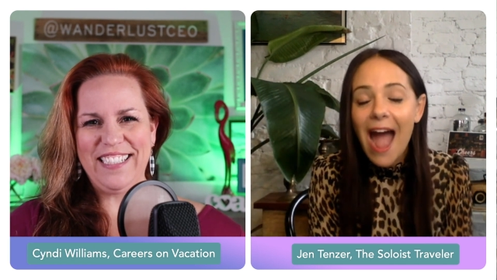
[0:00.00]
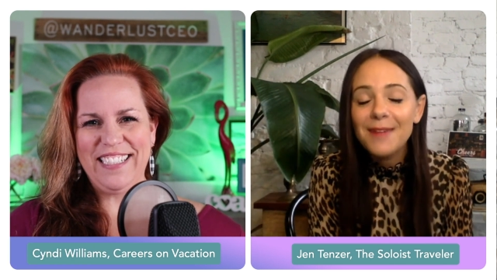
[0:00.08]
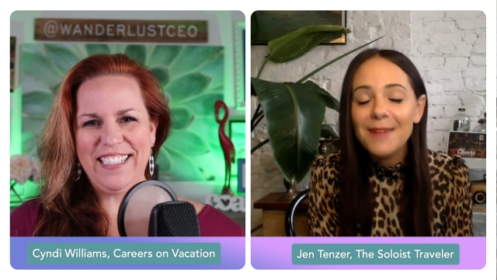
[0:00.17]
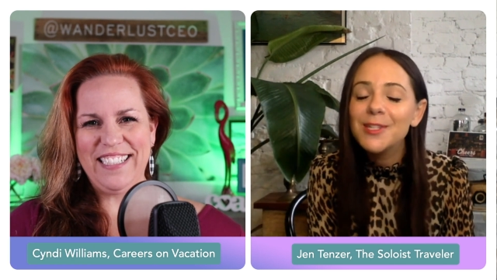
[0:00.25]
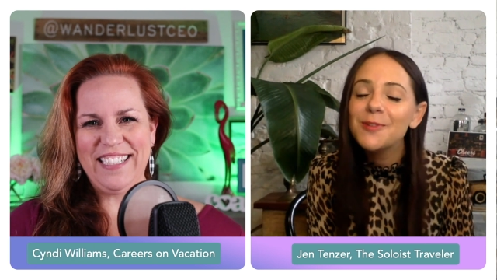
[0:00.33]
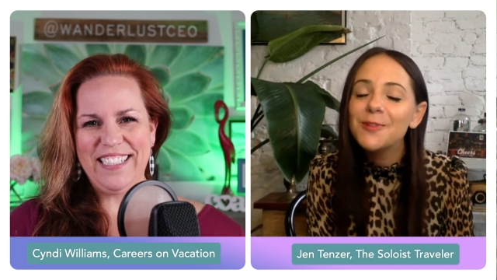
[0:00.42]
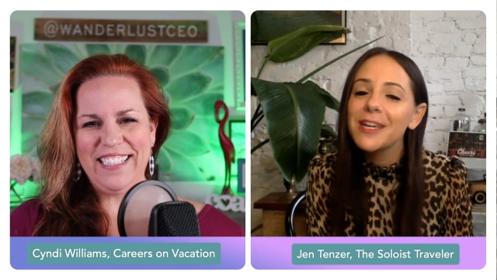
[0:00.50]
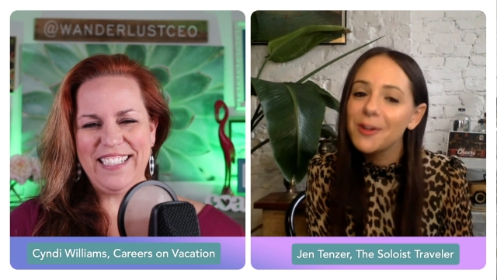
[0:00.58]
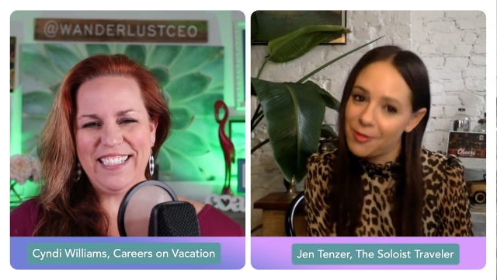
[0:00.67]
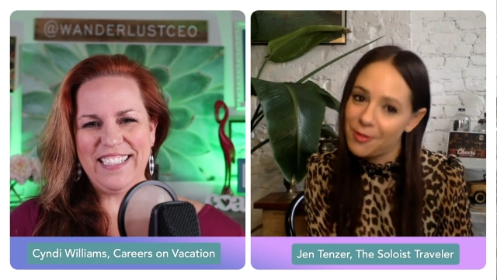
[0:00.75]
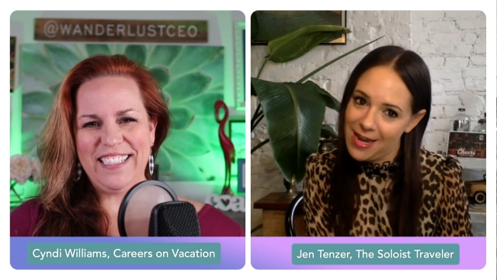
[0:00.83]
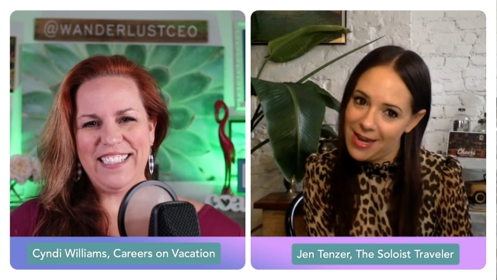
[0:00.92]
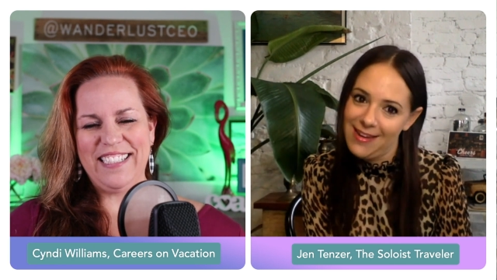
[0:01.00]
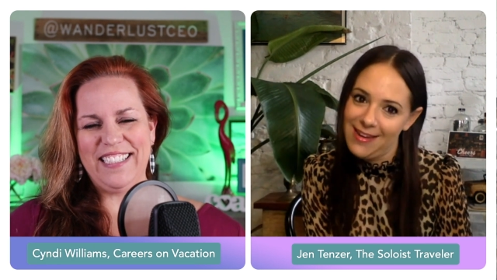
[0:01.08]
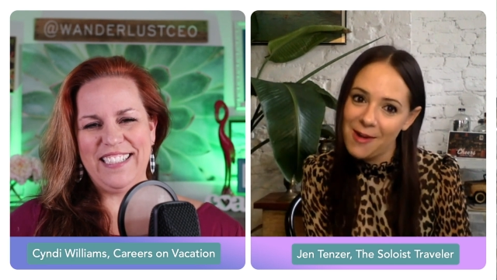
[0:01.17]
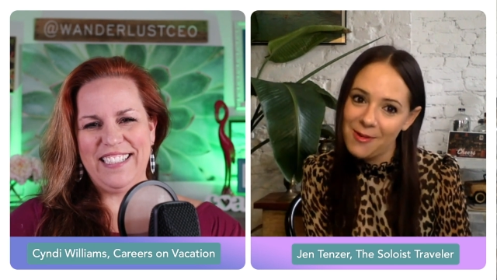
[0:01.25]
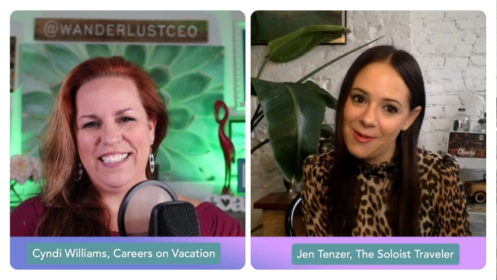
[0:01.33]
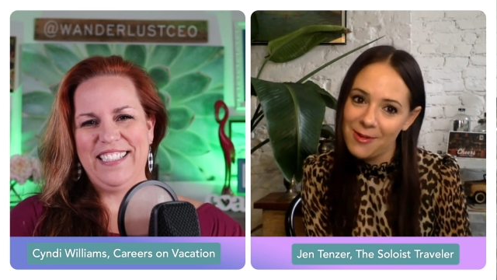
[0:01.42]
Speaker 1: I'm doing
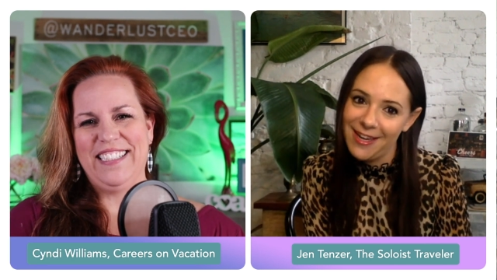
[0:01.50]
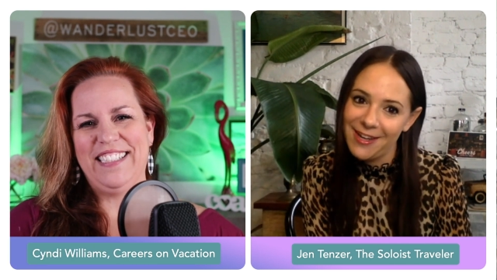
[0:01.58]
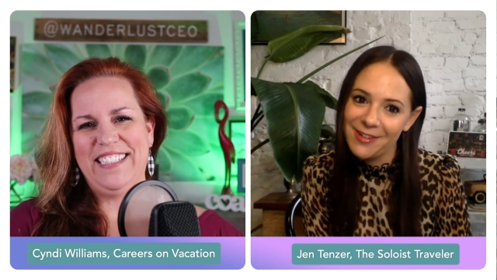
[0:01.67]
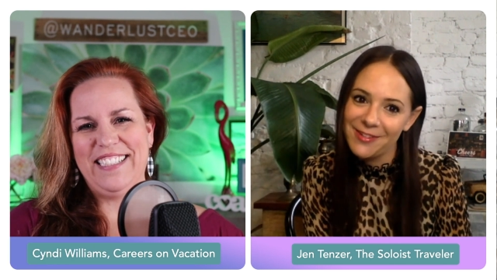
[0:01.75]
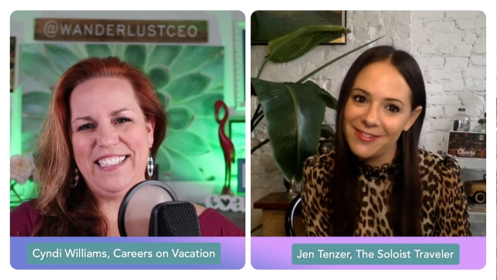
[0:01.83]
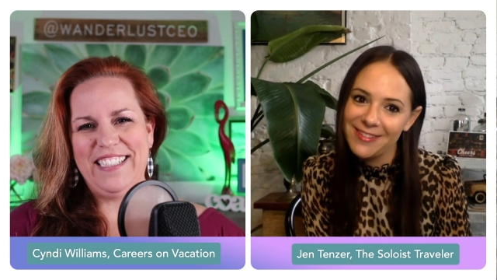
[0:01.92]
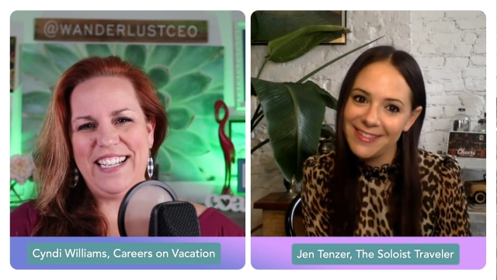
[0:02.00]
great. How are you?